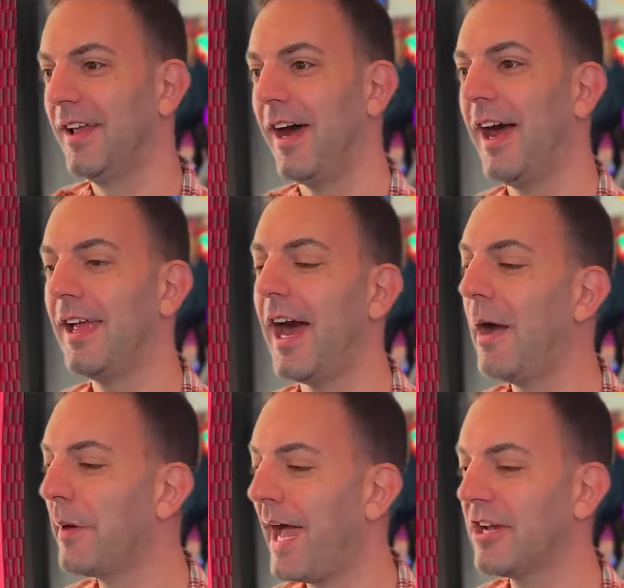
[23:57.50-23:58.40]
I, I
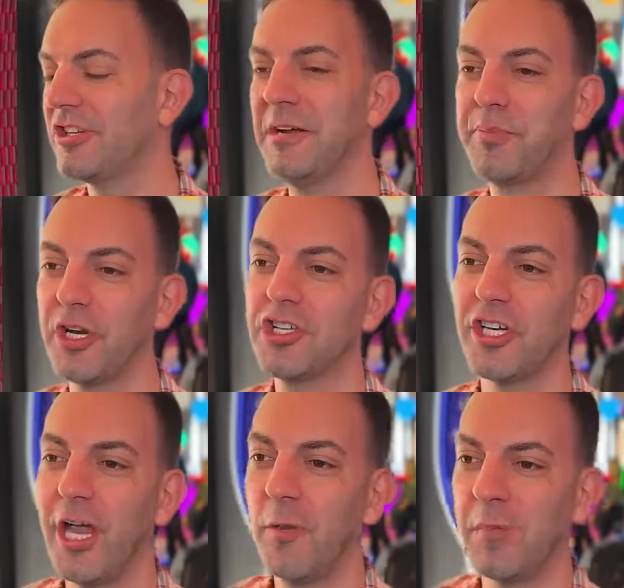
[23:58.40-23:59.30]
would actually
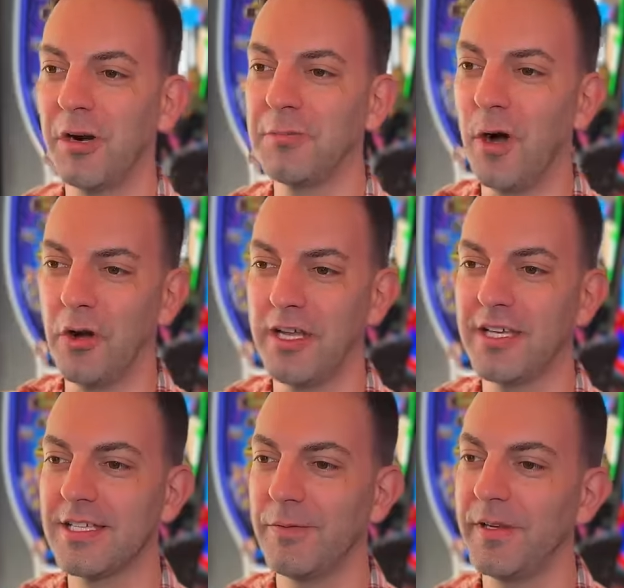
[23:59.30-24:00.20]
appreciate one more bonus
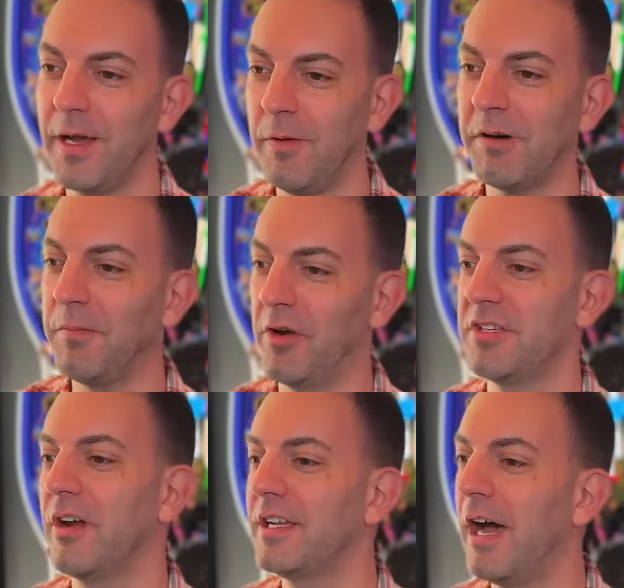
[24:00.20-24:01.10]
because if we get one more bonus
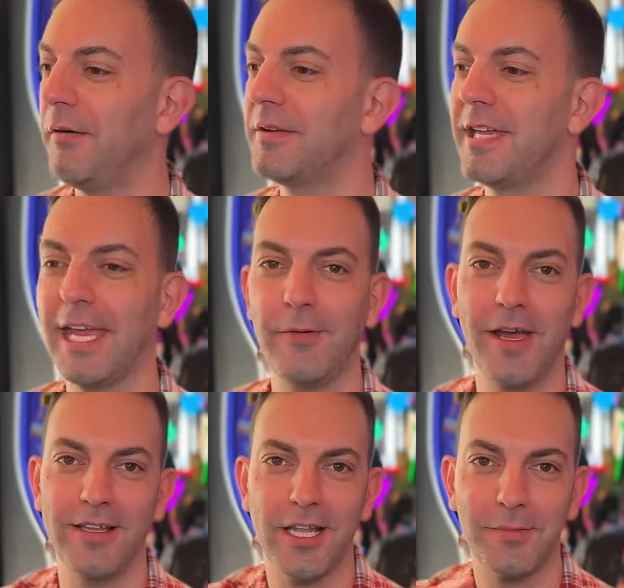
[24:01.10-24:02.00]
right now, it would take away
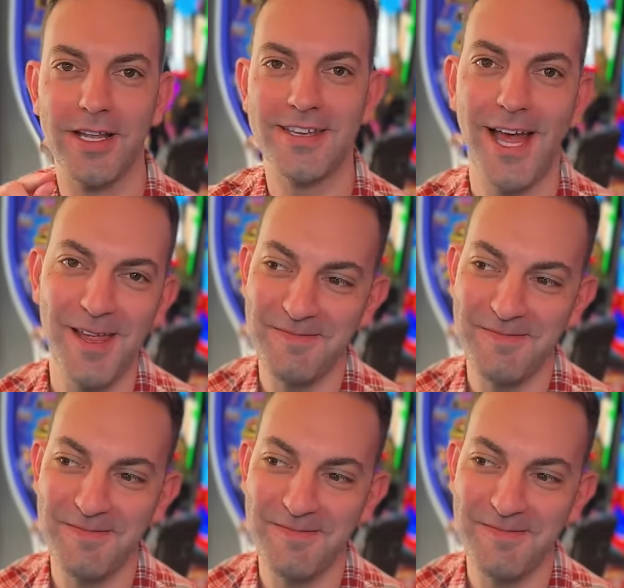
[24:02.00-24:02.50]
a little bit of time